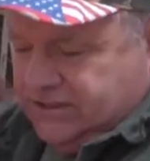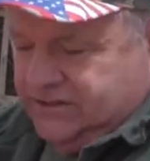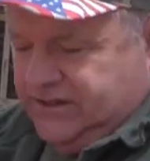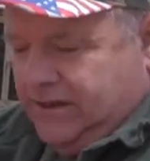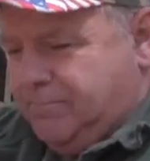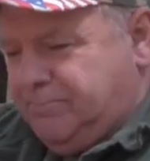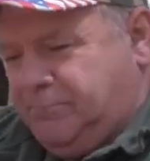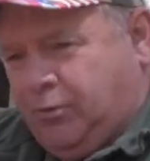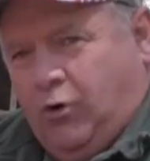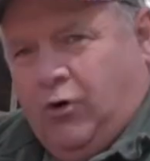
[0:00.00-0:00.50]

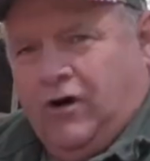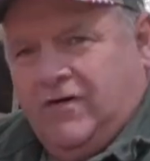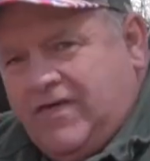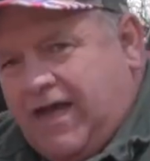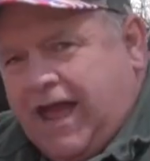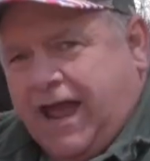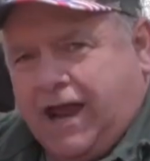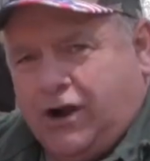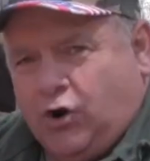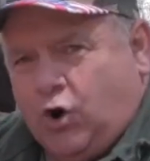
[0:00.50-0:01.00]
Then pour
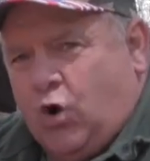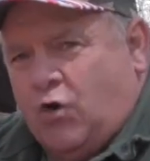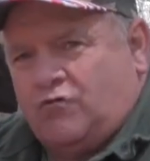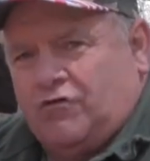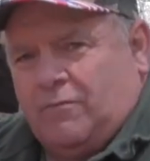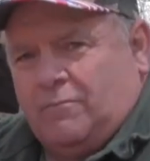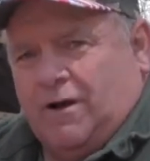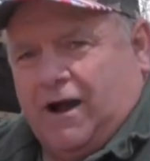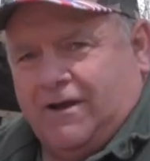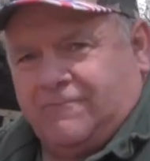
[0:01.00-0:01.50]
that
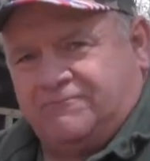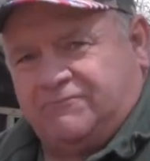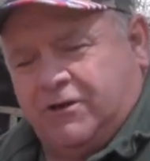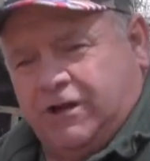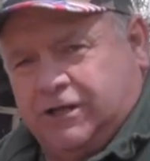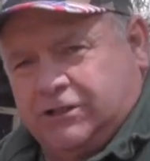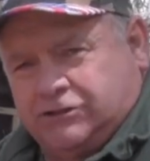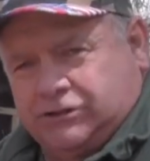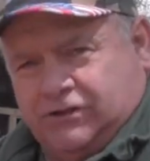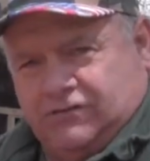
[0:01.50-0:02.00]
over my
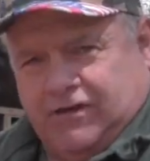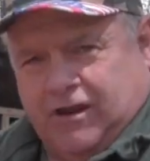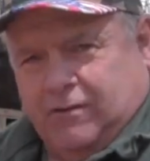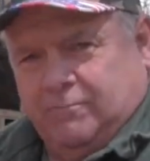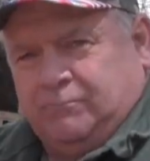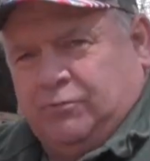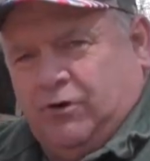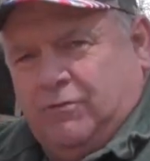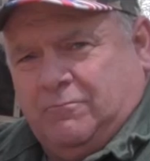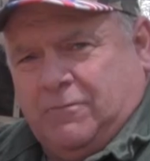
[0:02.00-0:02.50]
fish and
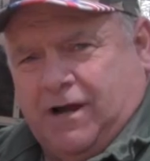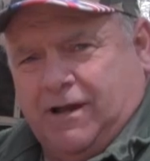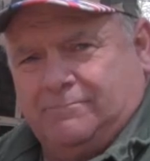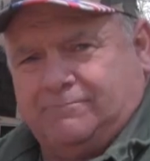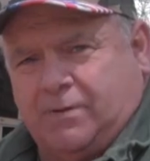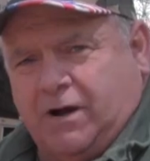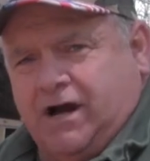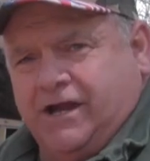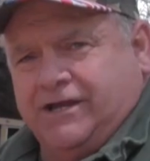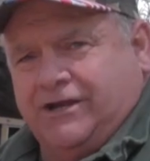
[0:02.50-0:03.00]
then put my
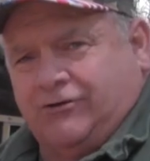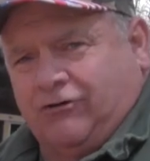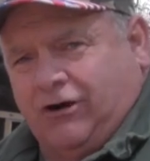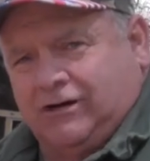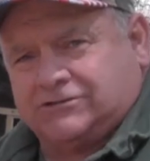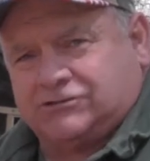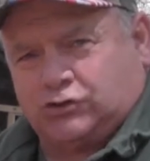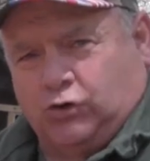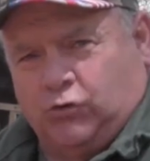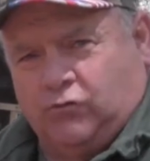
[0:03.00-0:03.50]
pie
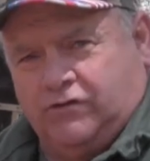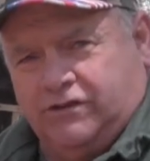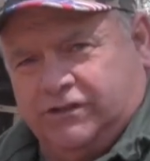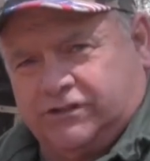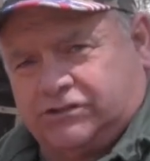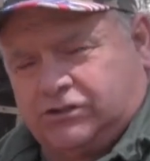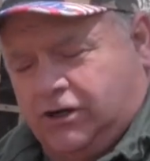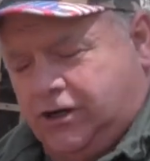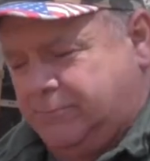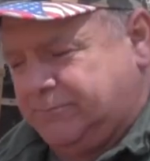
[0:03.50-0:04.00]
crust over
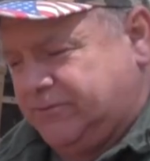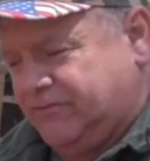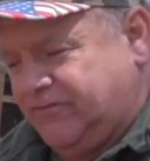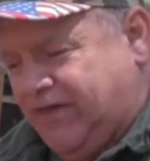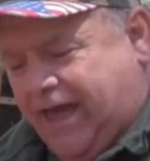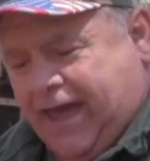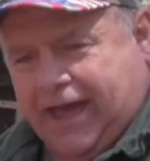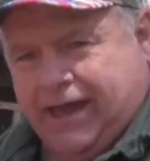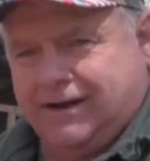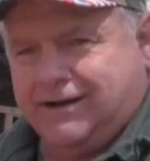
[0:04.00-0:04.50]
the top of
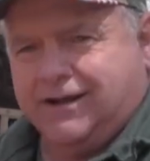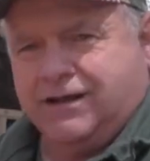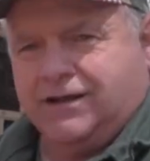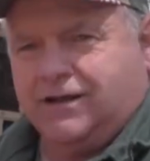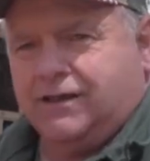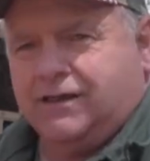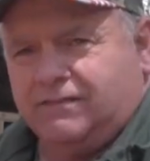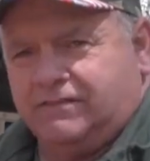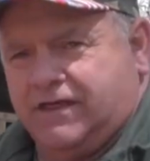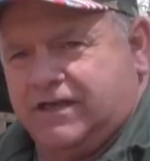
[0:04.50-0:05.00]
that.
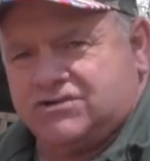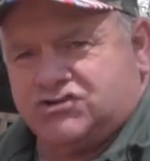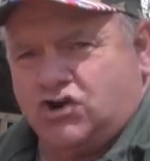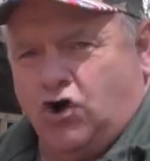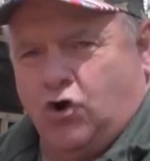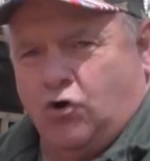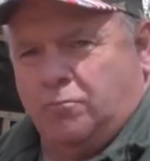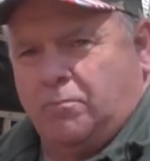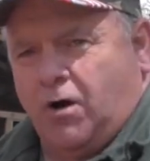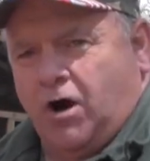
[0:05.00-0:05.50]
There's
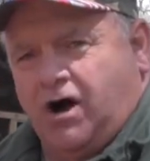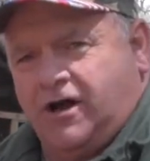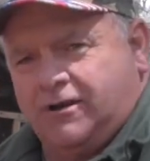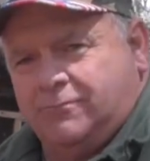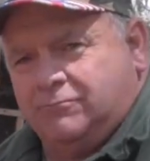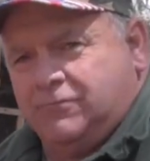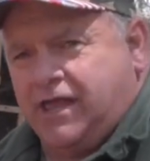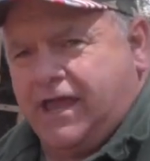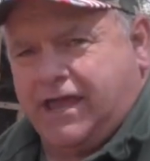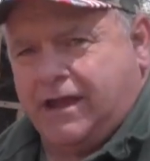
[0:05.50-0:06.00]
no
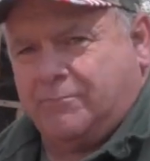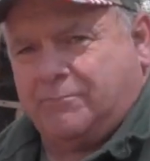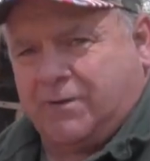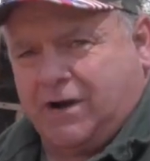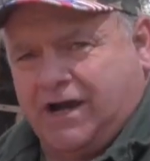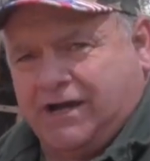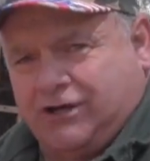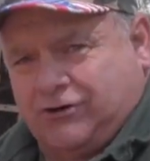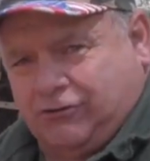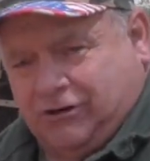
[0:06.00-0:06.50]
bottom layer
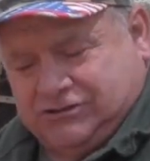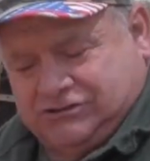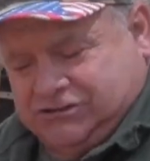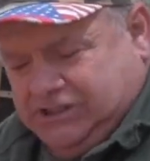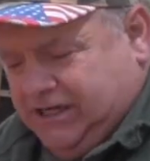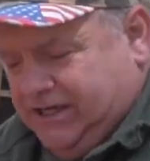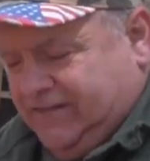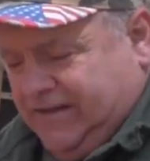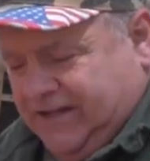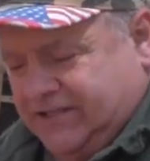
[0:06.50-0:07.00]
pie
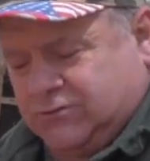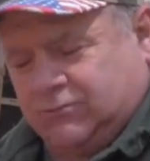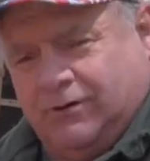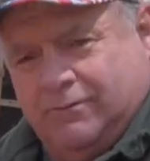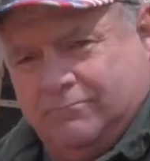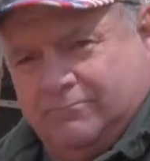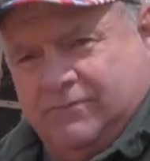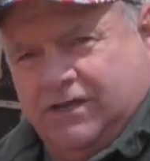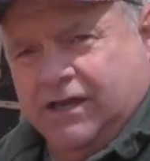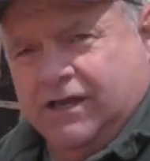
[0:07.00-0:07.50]
crust here. That's
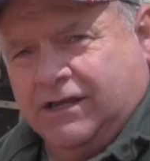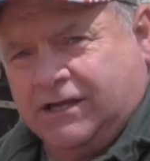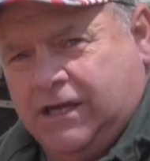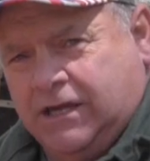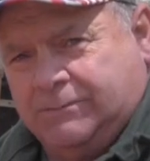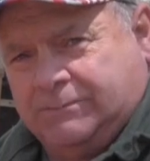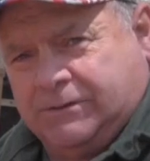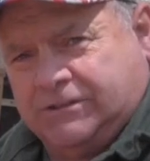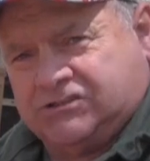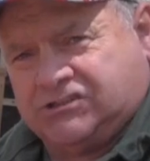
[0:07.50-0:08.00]
what
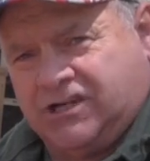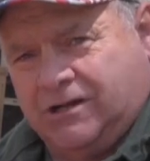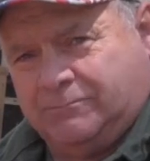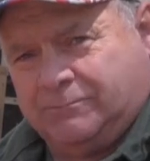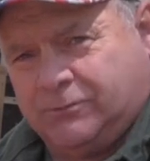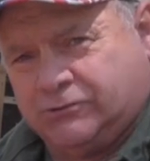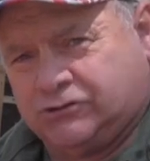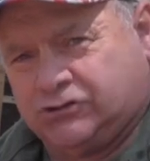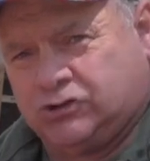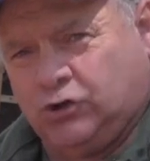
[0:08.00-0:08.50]
Keep It
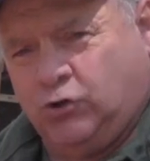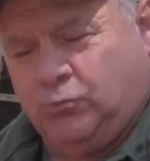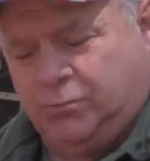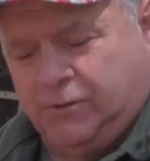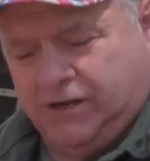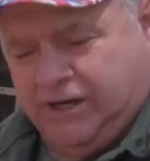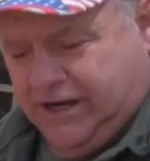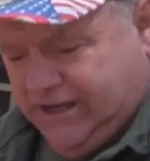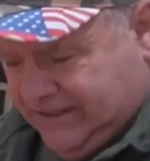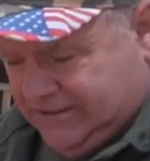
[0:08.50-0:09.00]
Simple
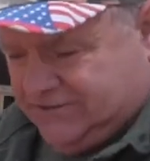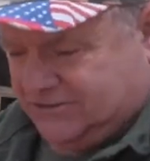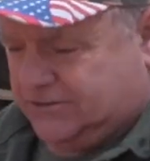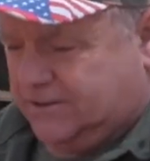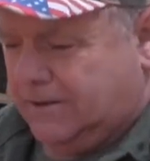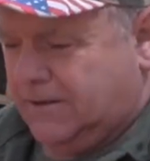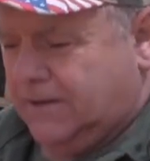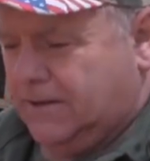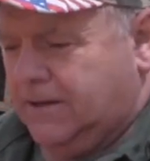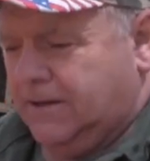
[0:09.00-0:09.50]
Stupid is.
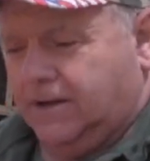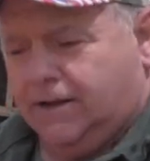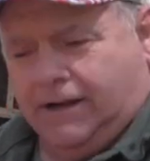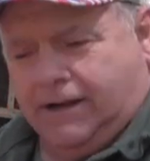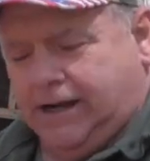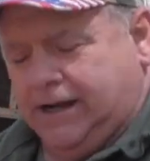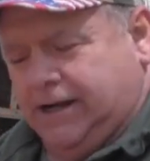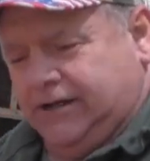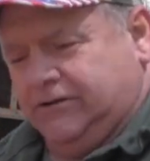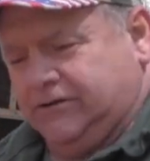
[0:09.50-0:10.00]

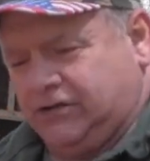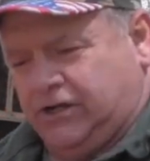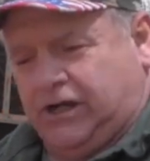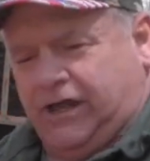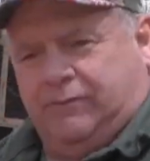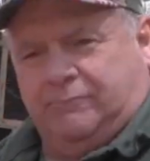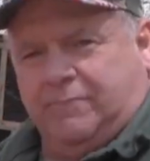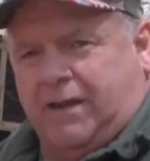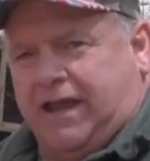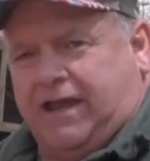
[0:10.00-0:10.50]
Uh, you can,
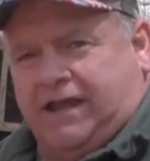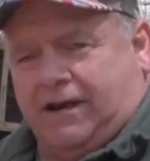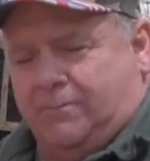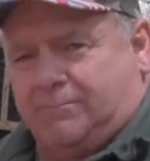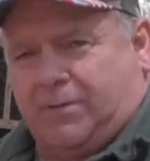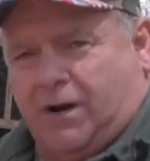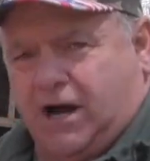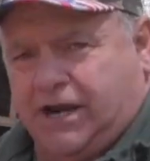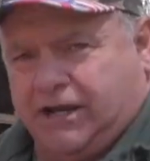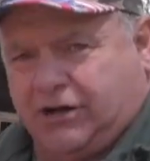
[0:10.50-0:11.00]
and making
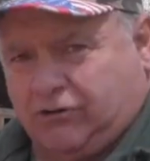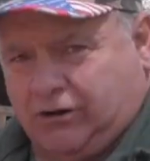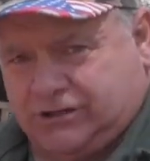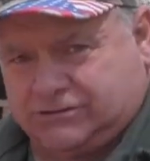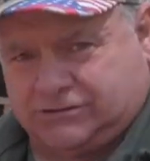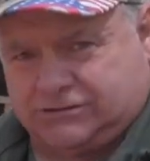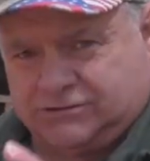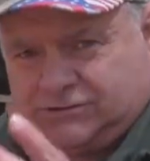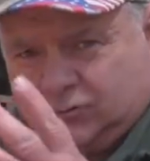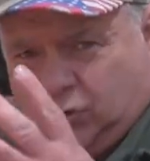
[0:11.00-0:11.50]
a pie
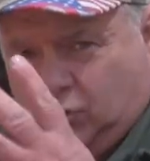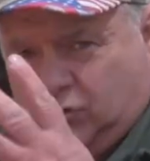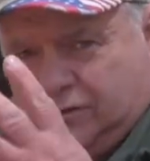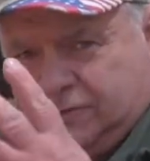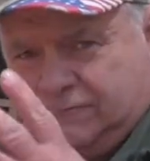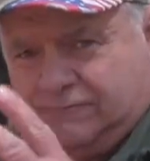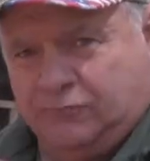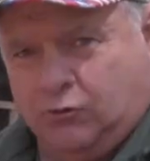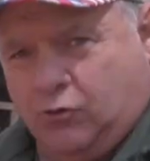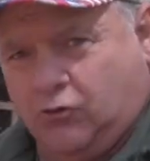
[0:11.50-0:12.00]
crust is
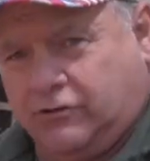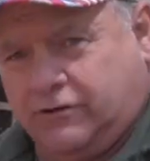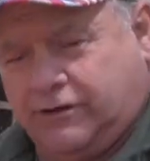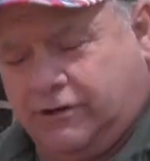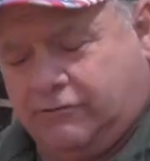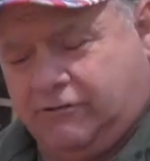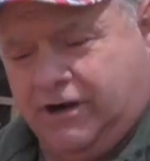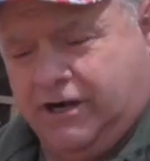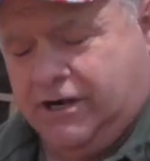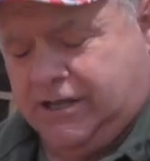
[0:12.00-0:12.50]
only four
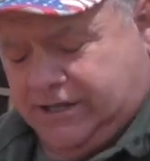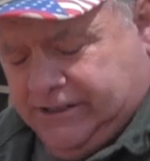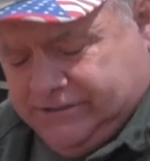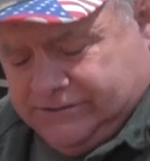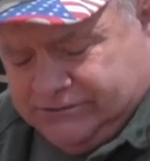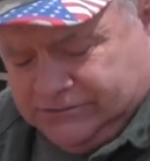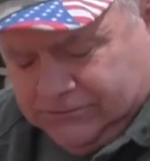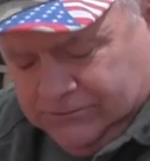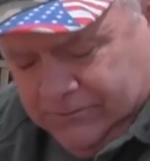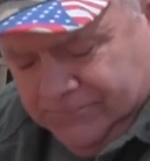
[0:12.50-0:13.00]

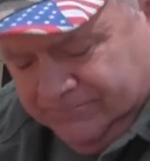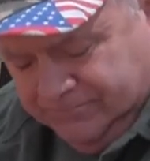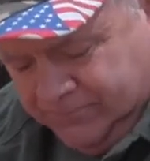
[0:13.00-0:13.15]
ingredients.